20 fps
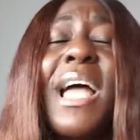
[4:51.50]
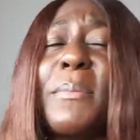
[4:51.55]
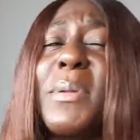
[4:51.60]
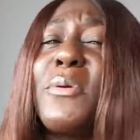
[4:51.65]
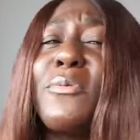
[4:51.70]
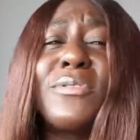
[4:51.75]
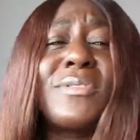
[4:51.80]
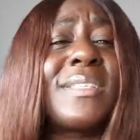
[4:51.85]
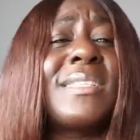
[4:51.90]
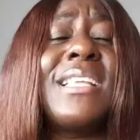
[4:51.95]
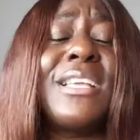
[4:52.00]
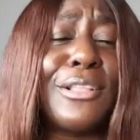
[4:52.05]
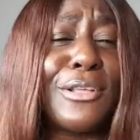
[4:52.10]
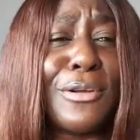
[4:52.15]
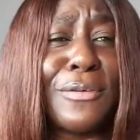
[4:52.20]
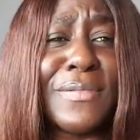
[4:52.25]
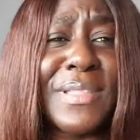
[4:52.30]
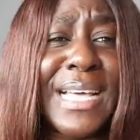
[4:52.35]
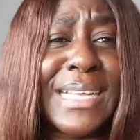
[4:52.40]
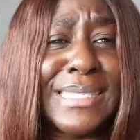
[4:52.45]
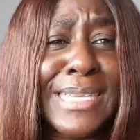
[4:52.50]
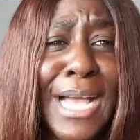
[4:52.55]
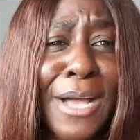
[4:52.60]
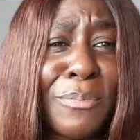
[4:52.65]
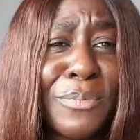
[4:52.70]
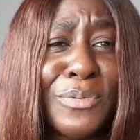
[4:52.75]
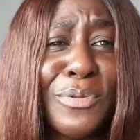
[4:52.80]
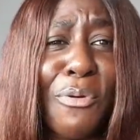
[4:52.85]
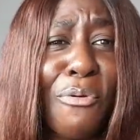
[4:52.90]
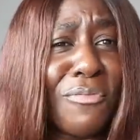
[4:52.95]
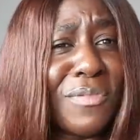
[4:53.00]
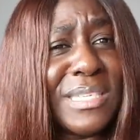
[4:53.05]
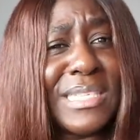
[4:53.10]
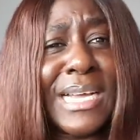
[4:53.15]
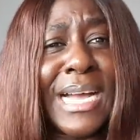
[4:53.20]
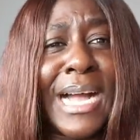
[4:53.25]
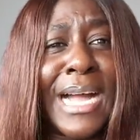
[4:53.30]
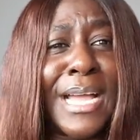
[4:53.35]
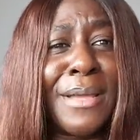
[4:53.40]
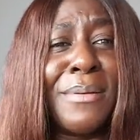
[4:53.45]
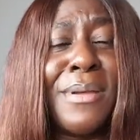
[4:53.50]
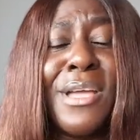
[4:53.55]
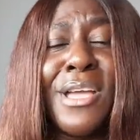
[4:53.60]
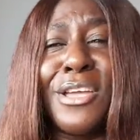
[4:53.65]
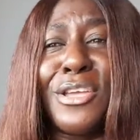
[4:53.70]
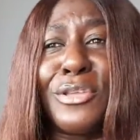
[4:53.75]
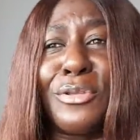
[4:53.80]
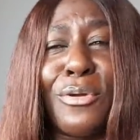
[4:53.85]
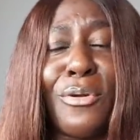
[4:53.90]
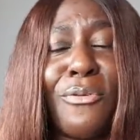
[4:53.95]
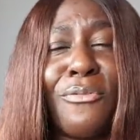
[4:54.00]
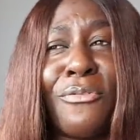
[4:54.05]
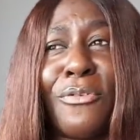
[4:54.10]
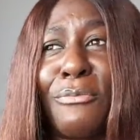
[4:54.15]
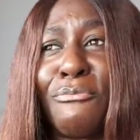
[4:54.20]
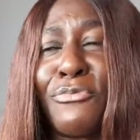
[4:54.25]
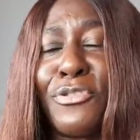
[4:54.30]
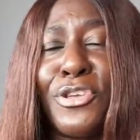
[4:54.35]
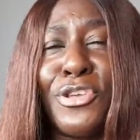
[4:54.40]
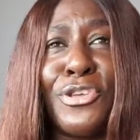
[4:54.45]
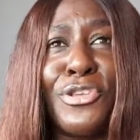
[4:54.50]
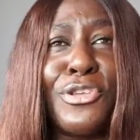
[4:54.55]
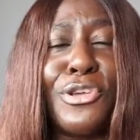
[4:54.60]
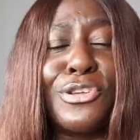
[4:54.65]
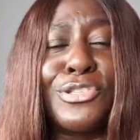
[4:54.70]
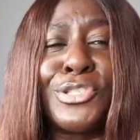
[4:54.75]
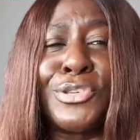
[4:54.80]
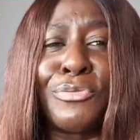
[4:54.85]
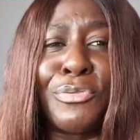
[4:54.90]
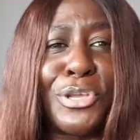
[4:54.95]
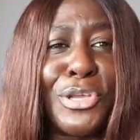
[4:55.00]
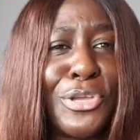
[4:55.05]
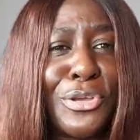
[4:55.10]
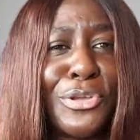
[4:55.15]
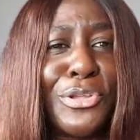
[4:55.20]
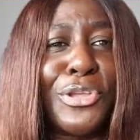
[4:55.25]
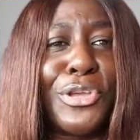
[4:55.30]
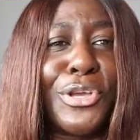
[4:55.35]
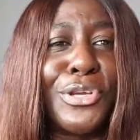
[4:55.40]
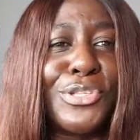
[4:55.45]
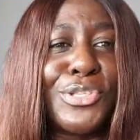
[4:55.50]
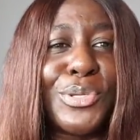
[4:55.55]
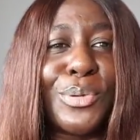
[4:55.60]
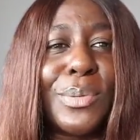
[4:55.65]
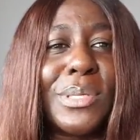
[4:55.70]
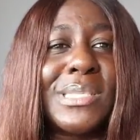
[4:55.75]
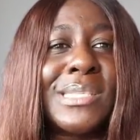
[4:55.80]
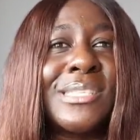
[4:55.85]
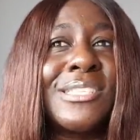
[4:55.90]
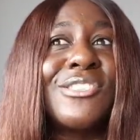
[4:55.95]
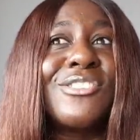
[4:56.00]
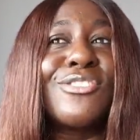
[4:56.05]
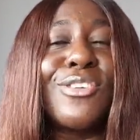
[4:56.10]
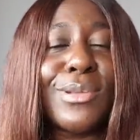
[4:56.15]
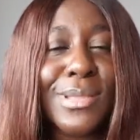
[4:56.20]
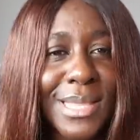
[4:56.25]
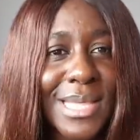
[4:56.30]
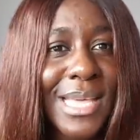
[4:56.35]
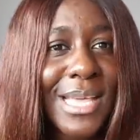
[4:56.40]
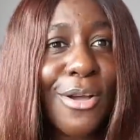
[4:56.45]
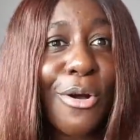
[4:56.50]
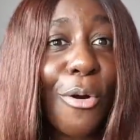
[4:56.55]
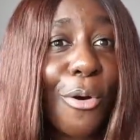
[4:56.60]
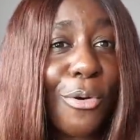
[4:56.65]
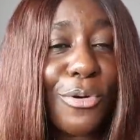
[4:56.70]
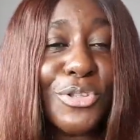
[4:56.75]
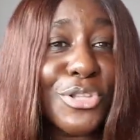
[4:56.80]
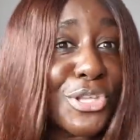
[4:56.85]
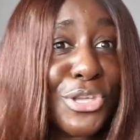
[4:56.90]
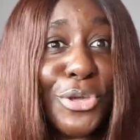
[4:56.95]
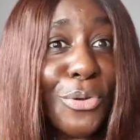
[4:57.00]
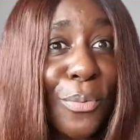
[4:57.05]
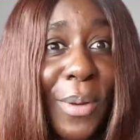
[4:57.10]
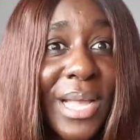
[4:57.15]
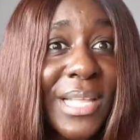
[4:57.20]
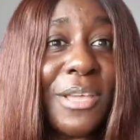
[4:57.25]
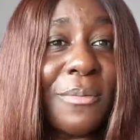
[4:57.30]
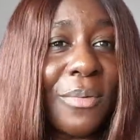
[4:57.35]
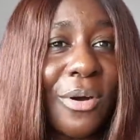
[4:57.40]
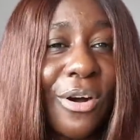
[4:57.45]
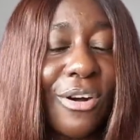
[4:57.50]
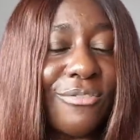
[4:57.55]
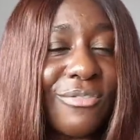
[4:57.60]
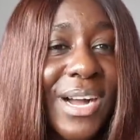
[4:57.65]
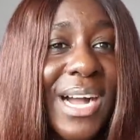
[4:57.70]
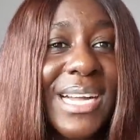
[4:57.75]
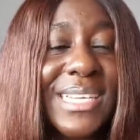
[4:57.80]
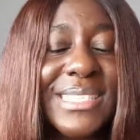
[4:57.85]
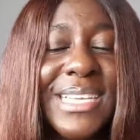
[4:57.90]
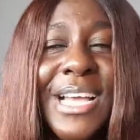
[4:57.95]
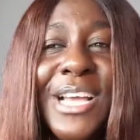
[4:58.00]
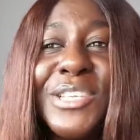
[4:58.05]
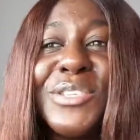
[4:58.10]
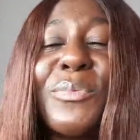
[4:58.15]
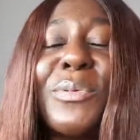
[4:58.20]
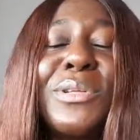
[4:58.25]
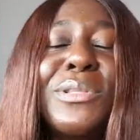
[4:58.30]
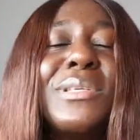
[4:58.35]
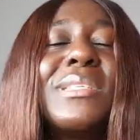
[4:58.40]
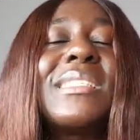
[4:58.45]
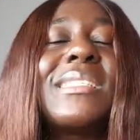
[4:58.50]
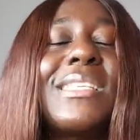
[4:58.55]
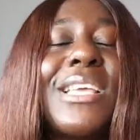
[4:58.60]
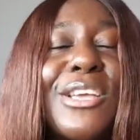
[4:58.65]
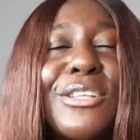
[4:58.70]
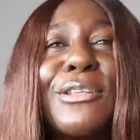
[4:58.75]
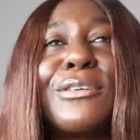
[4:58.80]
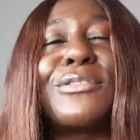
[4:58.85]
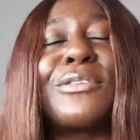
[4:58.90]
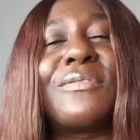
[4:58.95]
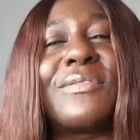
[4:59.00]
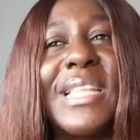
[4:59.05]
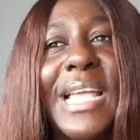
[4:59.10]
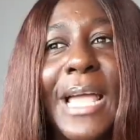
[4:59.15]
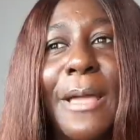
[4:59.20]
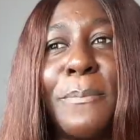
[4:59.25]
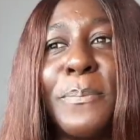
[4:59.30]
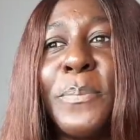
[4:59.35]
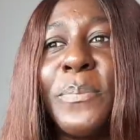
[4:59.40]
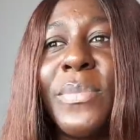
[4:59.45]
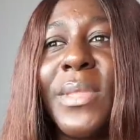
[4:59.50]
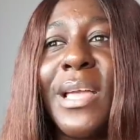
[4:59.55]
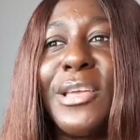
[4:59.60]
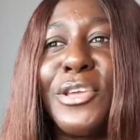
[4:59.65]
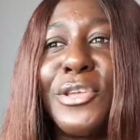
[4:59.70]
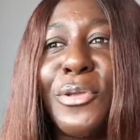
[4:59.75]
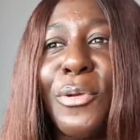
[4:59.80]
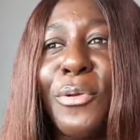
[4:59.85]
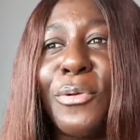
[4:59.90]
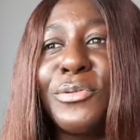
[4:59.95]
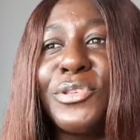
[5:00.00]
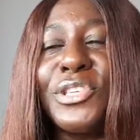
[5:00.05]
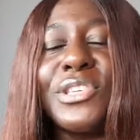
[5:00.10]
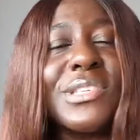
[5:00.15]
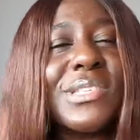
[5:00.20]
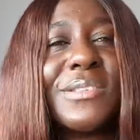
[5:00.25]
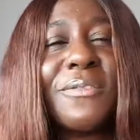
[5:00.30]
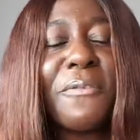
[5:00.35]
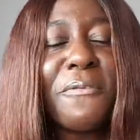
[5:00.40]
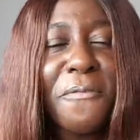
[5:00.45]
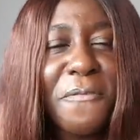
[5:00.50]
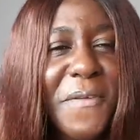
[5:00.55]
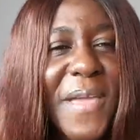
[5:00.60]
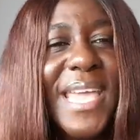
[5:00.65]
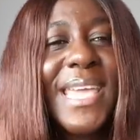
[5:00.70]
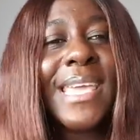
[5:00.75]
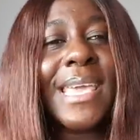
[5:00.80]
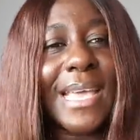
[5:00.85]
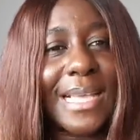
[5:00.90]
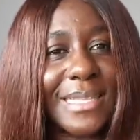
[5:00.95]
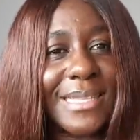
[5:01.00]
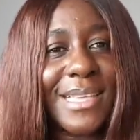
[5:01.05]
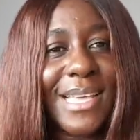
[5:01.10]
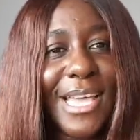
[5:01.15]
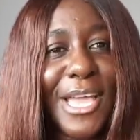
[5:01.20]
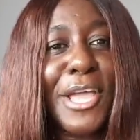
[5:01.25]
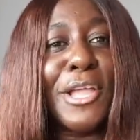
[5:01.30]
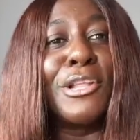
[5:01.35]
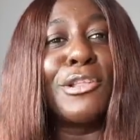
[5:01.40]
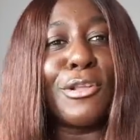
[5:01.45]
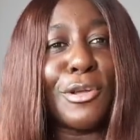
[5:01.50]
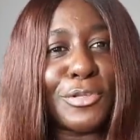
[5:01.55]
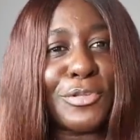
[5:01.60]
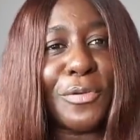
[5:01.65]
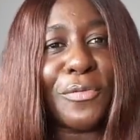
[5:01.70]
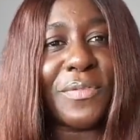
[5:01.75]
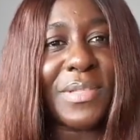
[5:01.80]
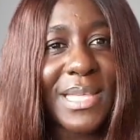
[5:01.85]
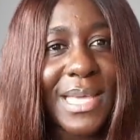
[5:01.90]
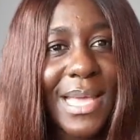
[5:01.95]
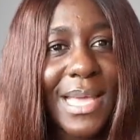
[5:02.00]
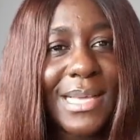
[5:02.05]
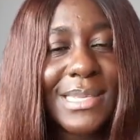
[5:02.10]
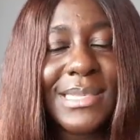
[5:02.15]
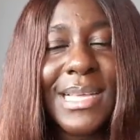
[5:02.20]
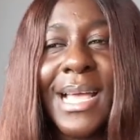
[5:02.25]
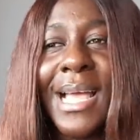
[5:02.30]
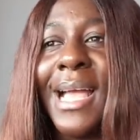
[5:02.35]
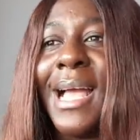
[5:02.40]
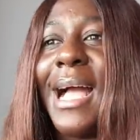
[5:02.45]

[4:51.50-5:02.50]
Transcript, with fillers: I mean, we've seen a lot of that happen over time, you know, from reunion to reunion. So it's nothing new anymore, right? So we're going to see a lot of them, you know, just faking a lot of things.